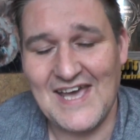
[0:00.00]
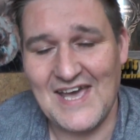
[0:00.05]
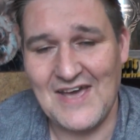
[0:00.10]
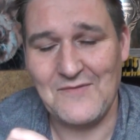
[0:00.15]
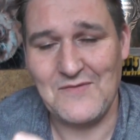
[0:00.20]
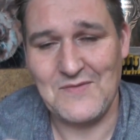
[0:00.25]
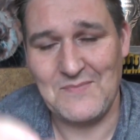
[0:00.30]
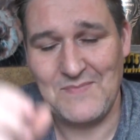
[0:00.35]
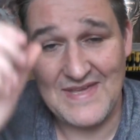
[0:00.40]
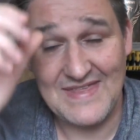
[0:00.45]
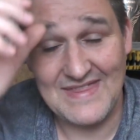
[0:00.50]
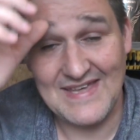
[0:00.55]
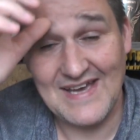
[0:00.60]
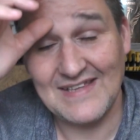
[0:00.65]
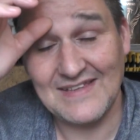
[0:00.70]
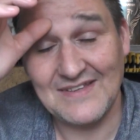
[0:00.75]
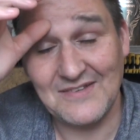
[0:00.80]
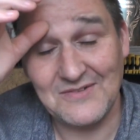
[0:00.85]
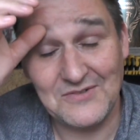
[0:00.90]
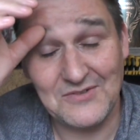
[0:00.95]
it would be
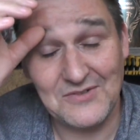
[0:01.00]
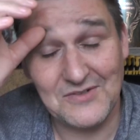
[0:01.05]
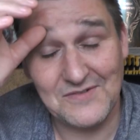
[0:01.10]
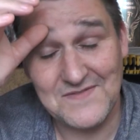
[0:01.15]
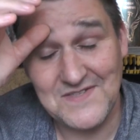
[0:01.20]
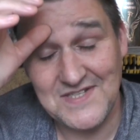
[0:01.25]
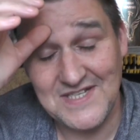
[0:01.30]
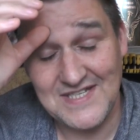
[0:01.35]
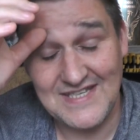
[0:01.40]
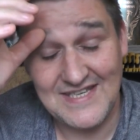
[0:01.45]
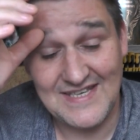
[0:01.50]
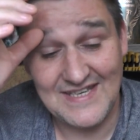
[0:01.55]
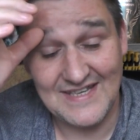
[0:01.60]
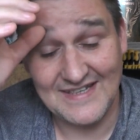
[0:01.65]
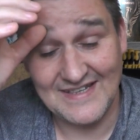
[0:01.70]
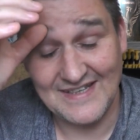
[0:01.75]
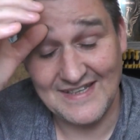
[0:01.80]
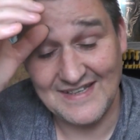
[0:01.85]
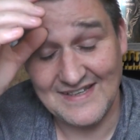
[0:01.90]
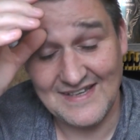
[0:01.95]
that little Golf
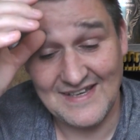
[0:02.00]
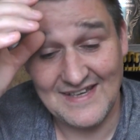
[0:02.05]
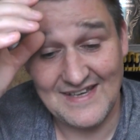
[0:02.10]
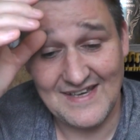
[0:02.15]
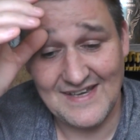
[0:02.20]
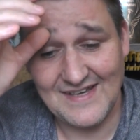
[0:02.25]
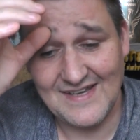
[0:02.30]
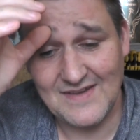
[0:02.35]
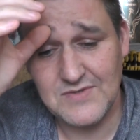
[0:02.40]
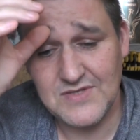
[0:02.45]
GTI.